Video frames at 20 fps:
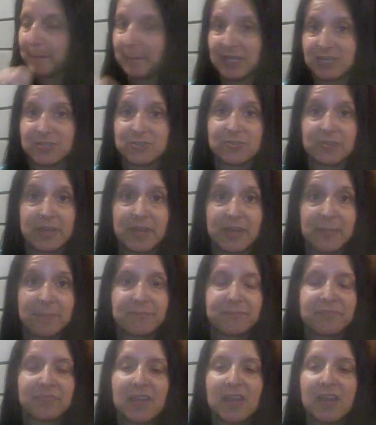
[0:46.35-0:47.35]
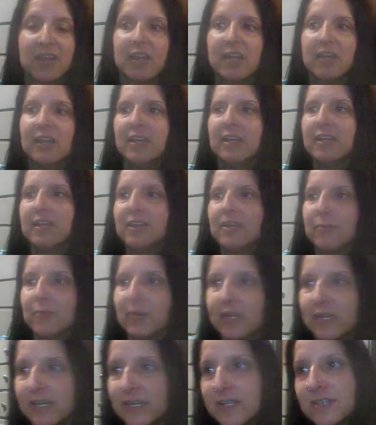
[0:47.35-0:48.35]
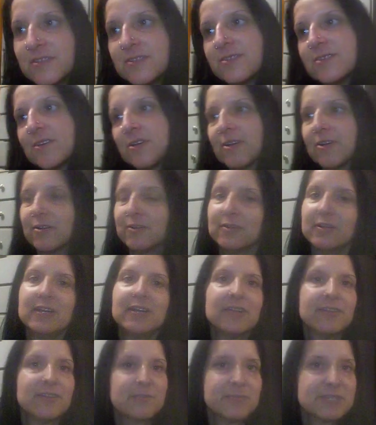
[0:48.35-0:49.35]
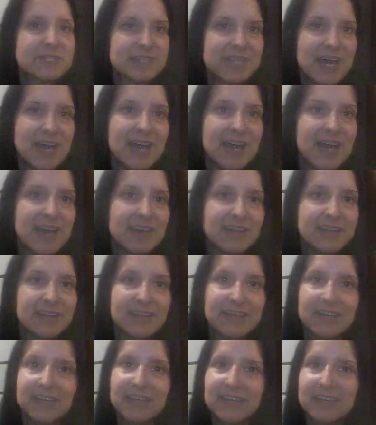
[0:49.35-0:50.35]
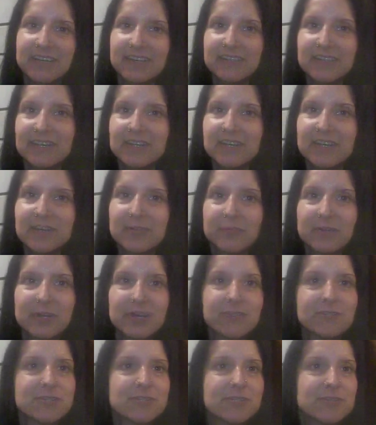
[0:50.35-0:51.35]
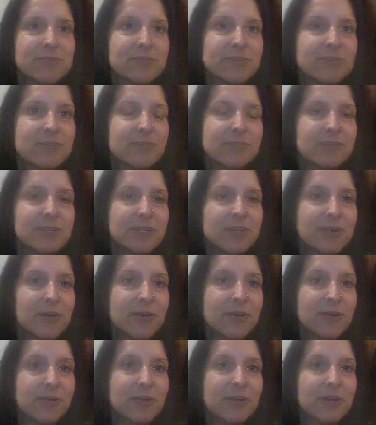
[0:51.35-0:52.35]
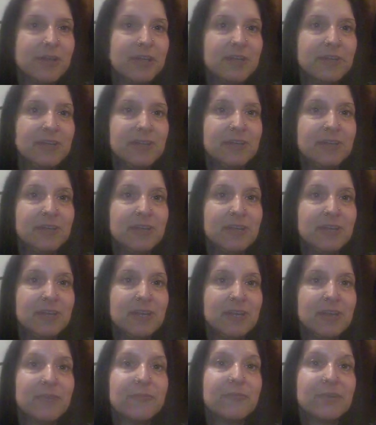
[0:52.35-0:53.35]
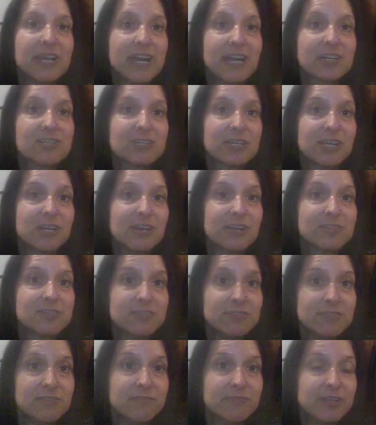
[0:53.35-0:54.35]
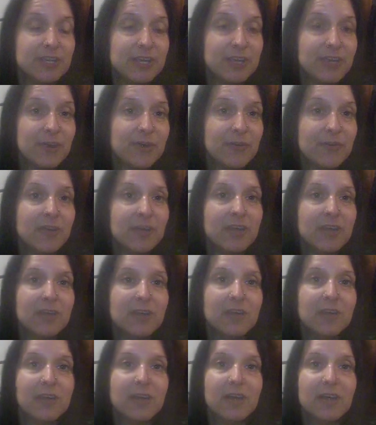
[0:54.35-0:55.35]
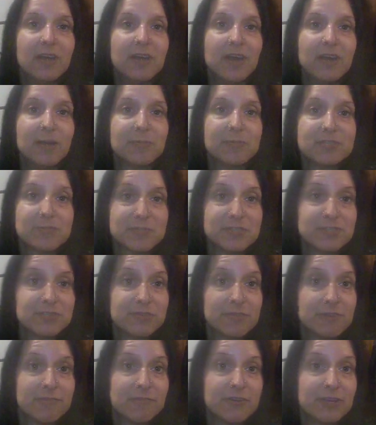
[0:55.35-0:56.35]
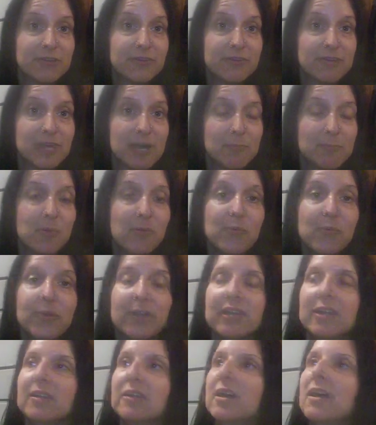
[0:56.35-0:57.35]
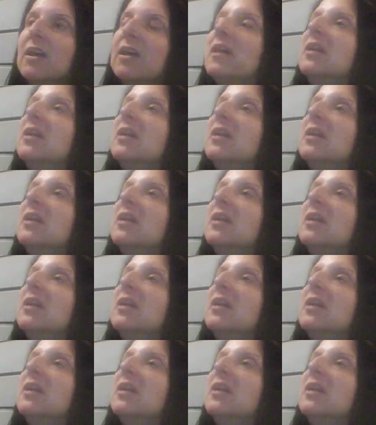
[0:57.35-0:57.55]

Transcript: yesterday. Anyway, so there was that. And then when I was doing the video, when I actually got to the video. Because I wasn't doing the video at that point.